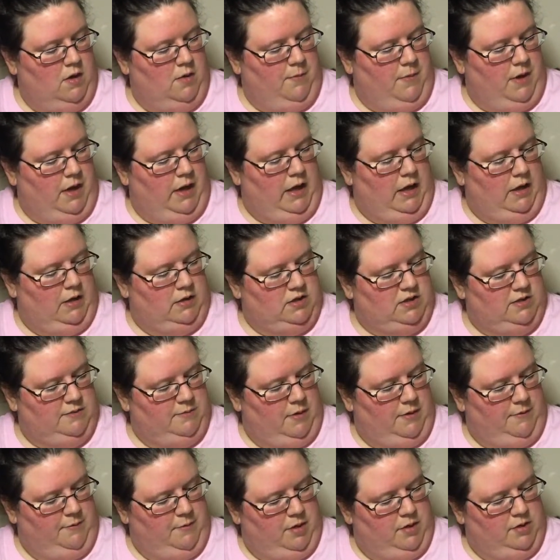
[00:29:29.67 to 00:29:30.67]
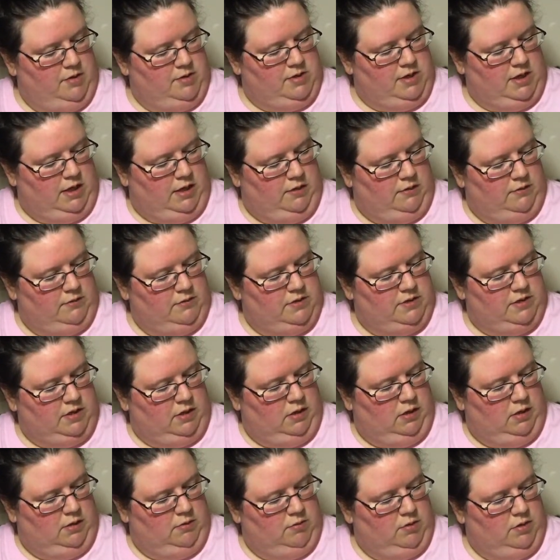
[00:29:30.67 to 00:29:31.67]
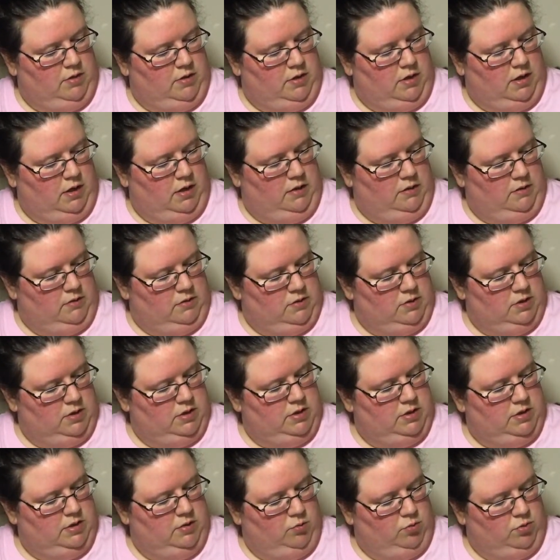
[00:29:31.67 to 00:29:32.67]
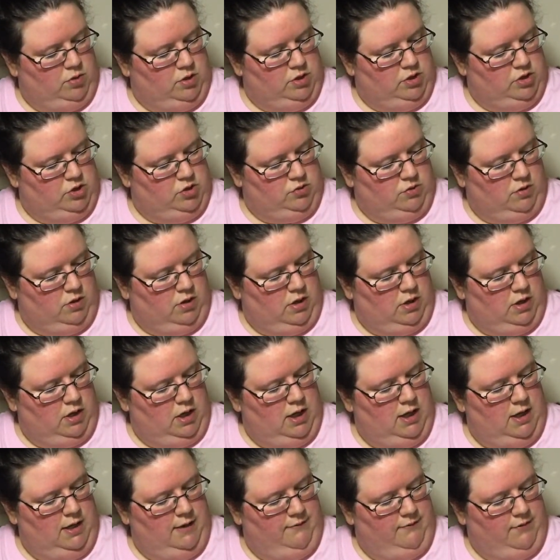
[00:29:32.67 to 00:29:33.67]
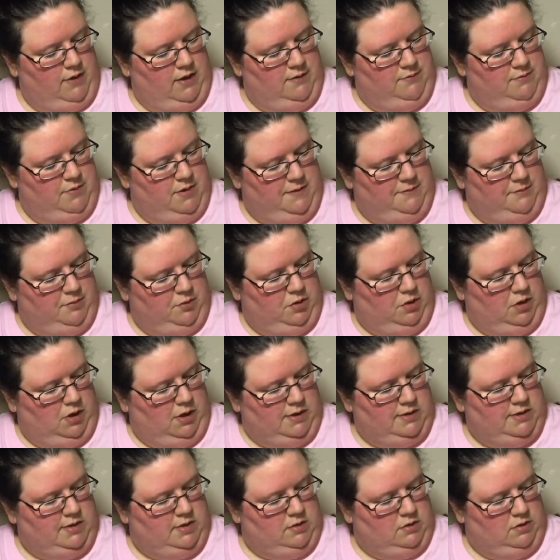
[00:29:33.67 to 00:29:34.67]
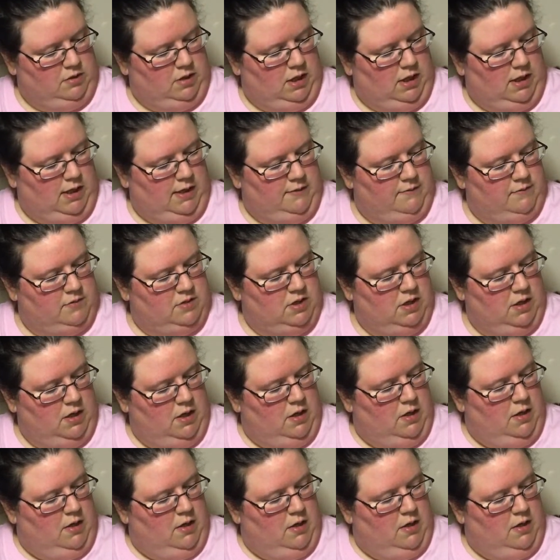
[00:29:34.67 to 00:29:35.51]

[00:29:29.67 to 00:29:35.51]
My house and my mother's house, along with others, were destroyed. 85 people lost their lives.